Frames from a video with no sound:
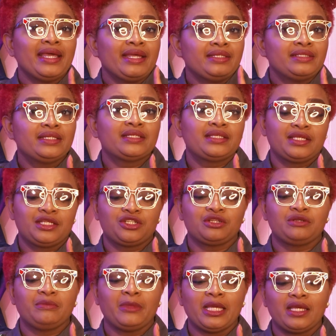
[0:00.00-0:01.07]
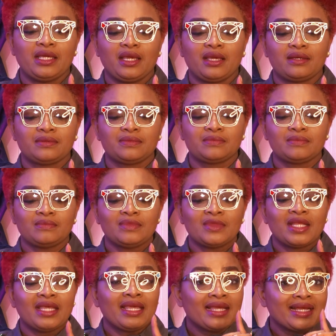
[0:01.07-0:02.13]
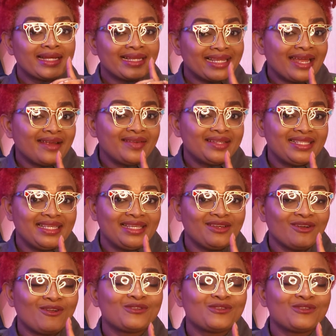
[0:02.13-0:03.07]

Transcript: in decision making. Clarity